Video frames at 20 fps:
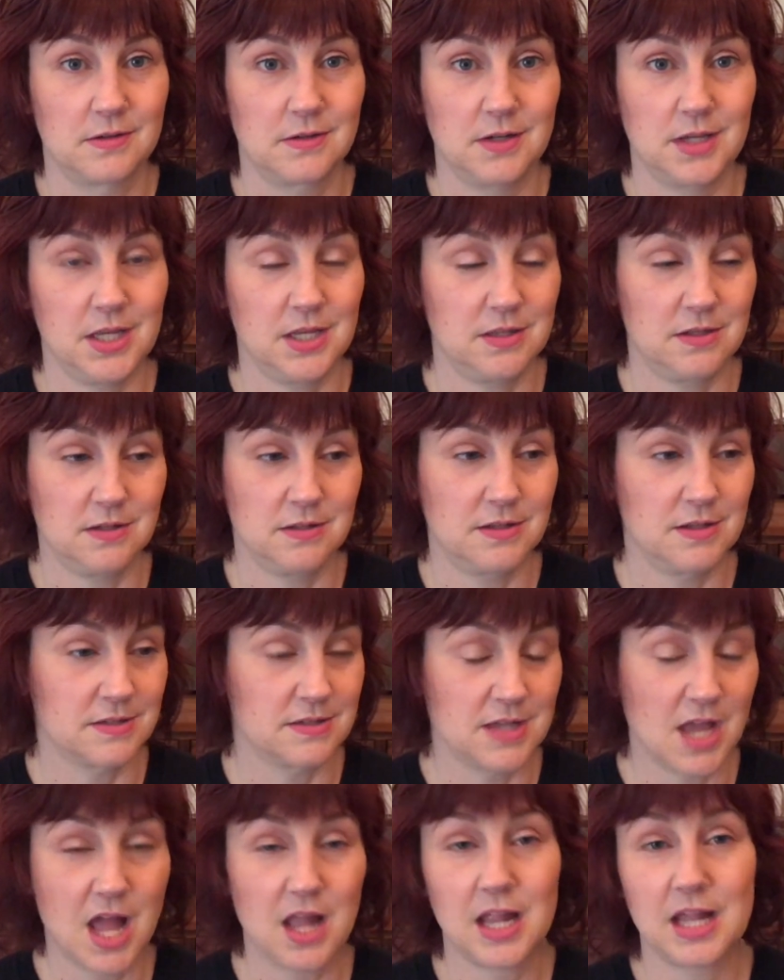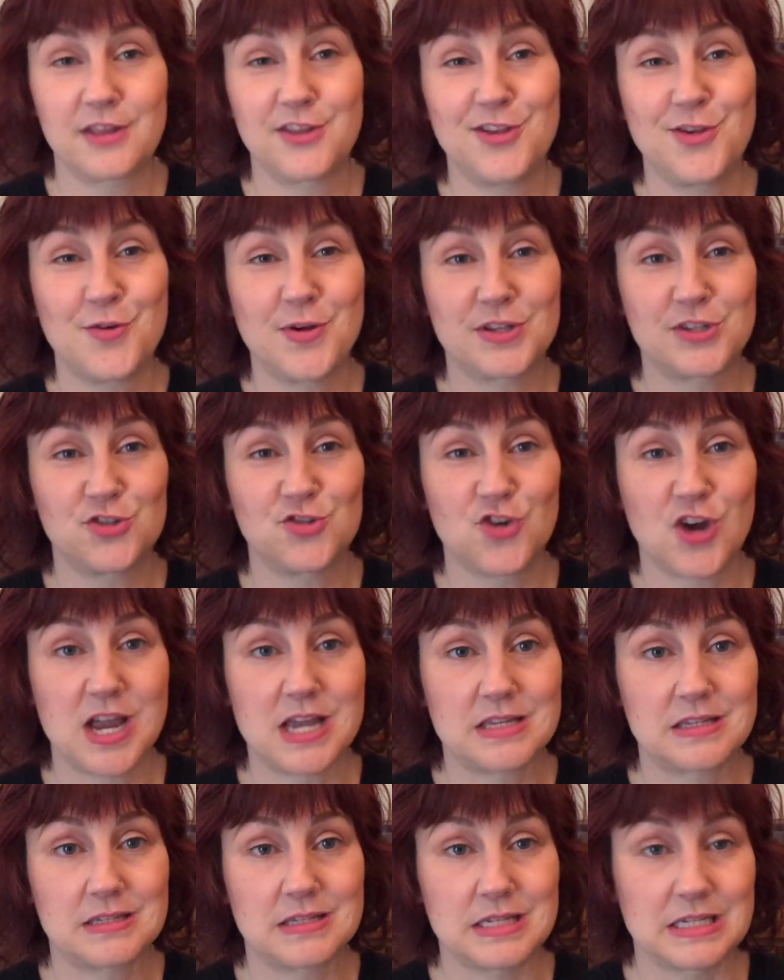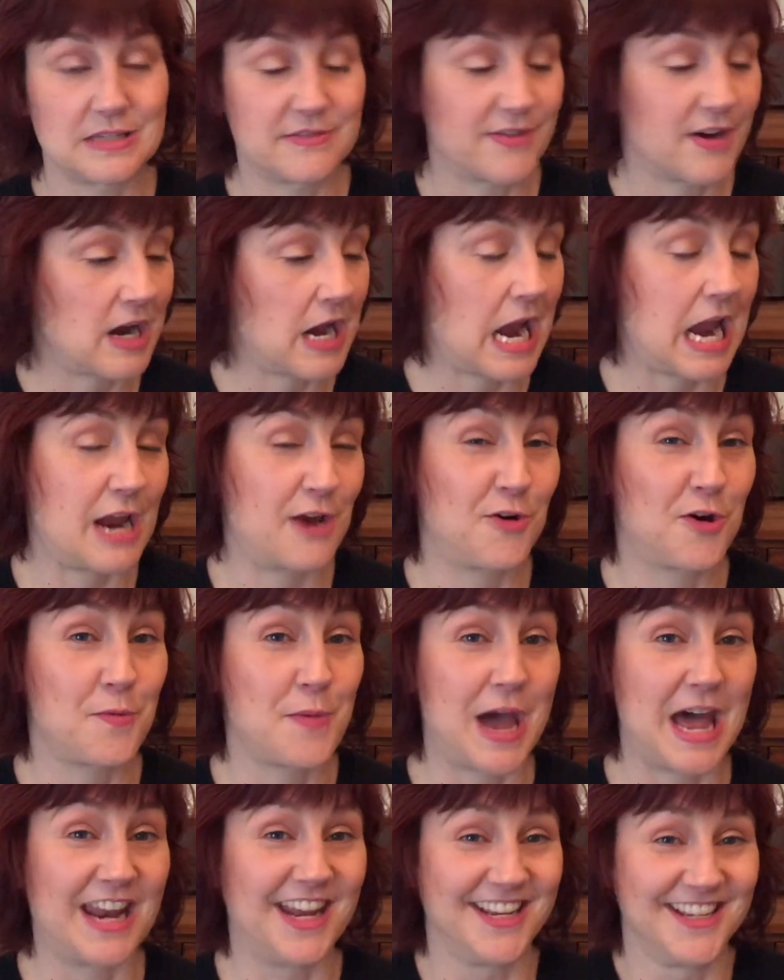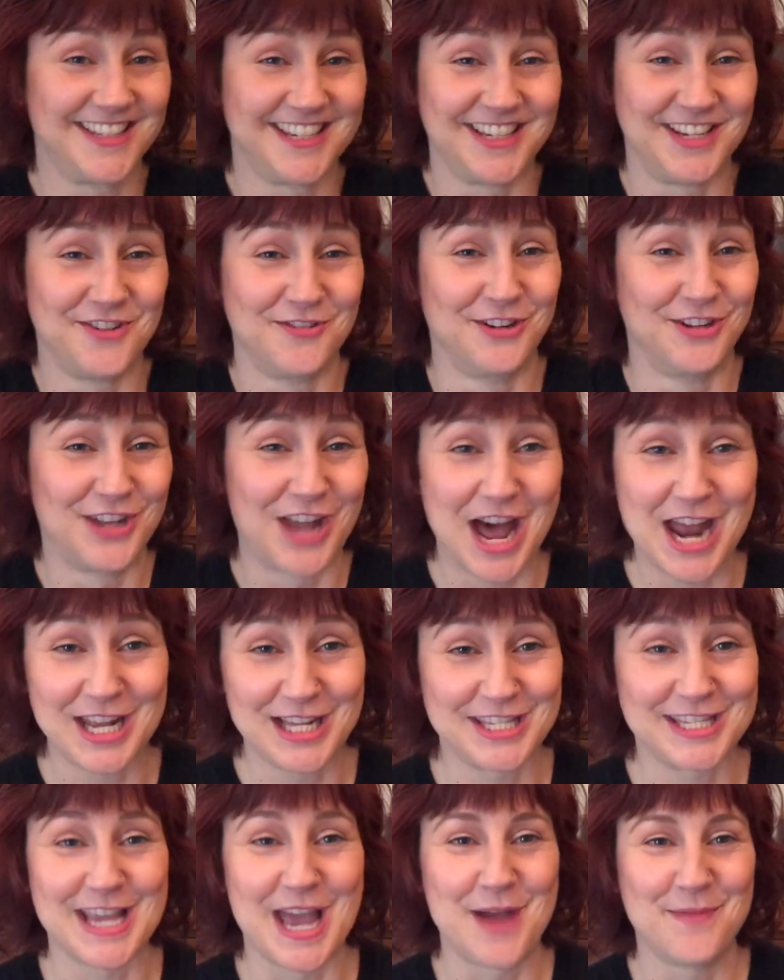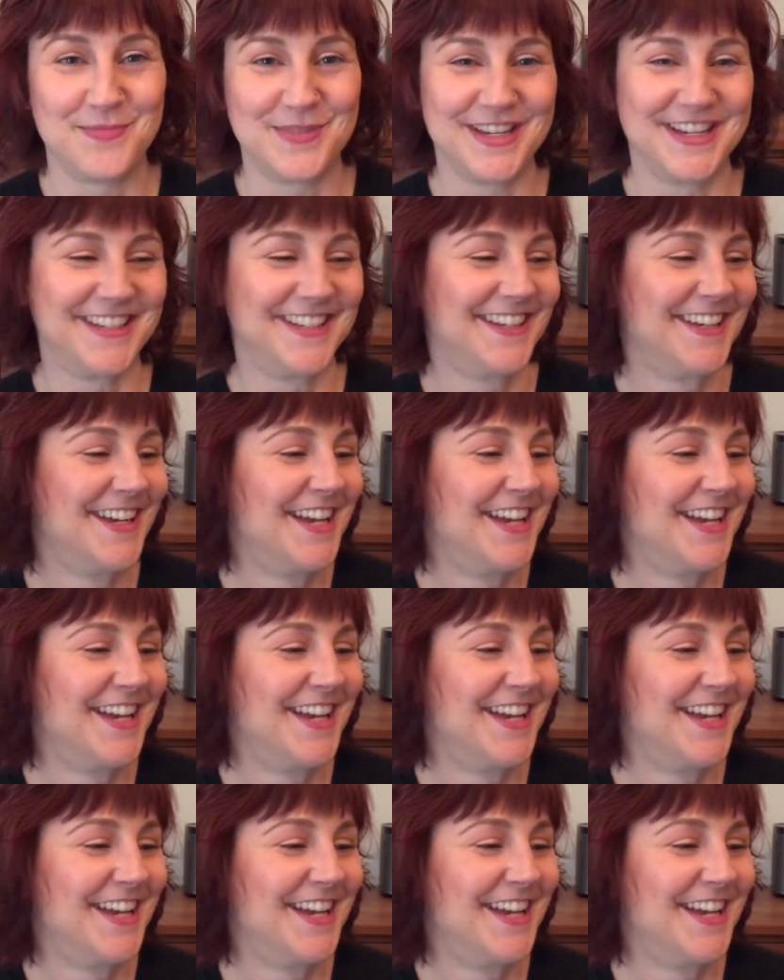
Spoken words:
It does not like the US address. It is very angry about it. It will not accept it.